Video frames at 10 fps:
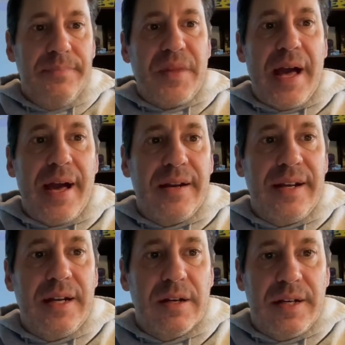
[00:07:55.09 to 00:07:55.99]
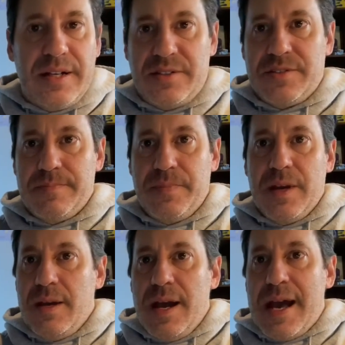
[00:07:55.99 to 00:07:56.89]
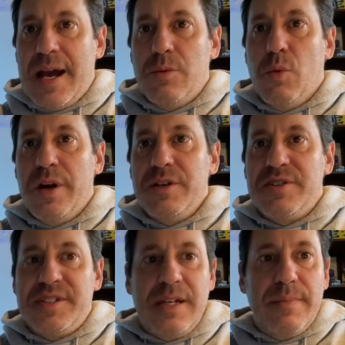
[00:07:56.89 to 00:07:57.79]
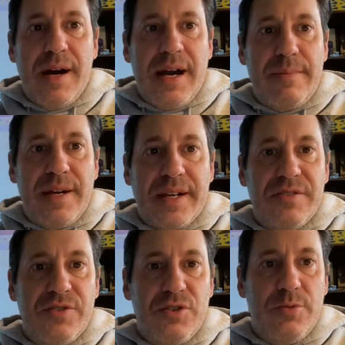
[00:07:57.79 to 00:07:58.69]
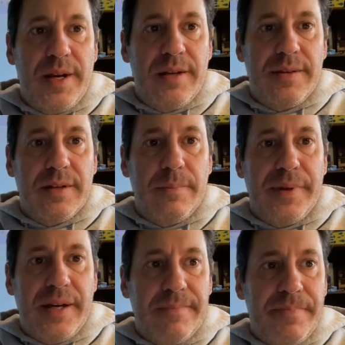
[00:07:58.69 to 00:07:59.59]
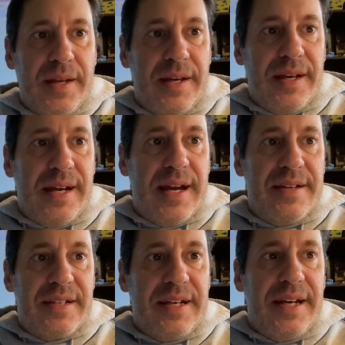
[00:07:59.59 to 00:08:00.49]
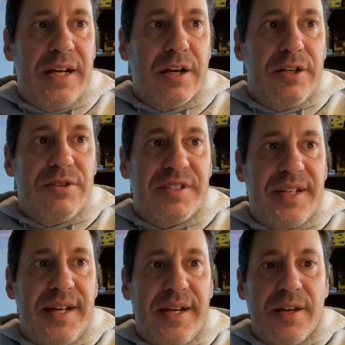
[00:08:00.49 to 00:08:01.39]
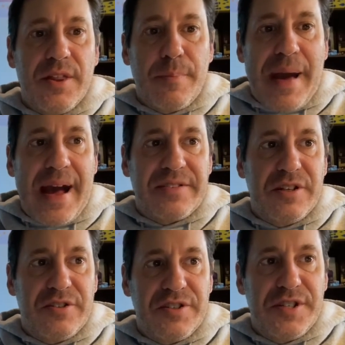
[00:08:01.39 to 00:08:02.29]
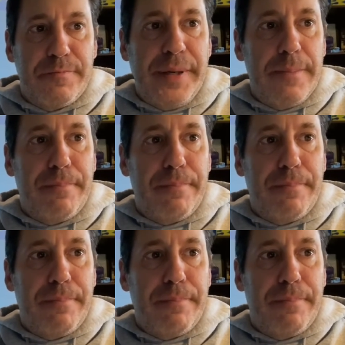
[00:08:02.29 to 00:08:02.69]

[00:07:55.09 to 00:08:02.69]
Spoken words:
and here it is. And what you see behind me, I can zoom in a little bit, is here you see the passage. This is Pit